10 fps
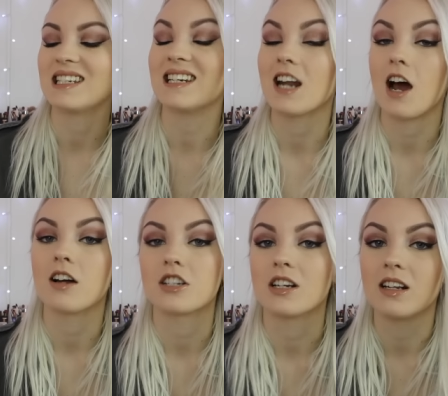didn't
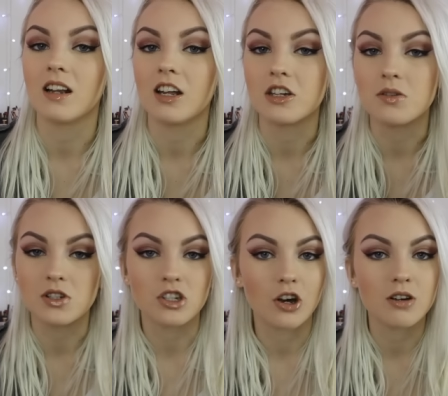actually like
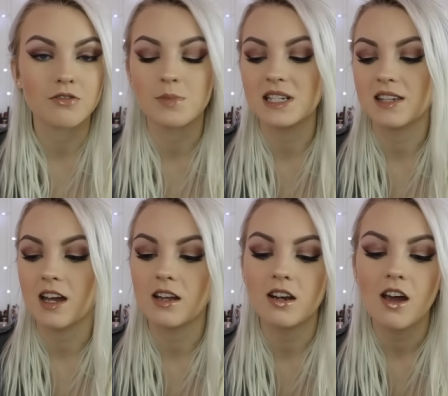use a toner for my
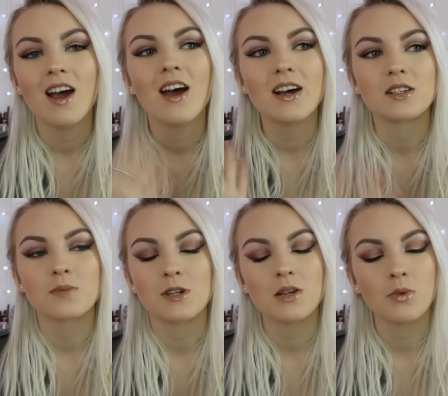skin,
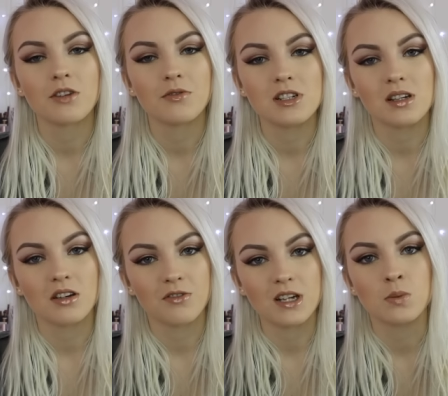especially when I've used
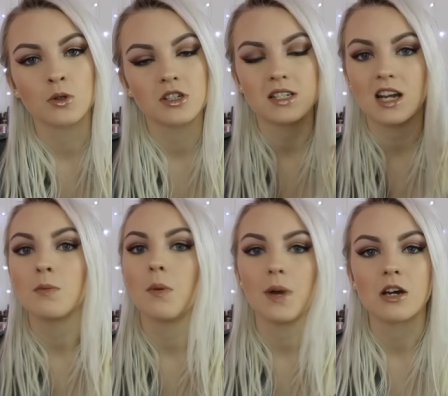like a face wash to take
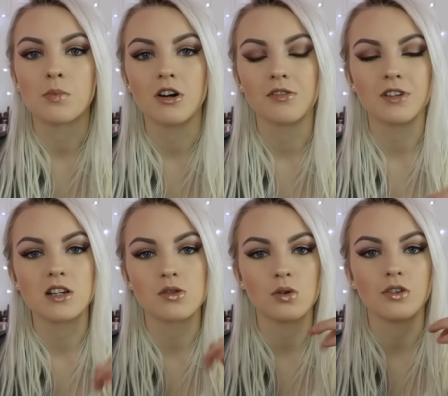my makeup off, and
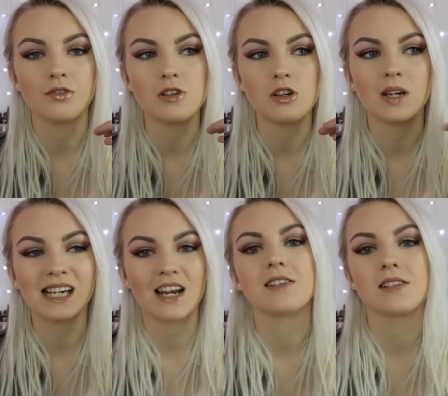it sort of, you know, it
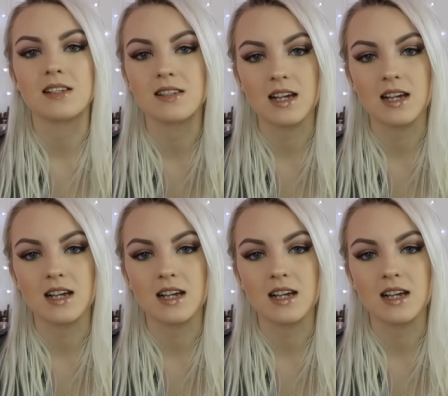cleanses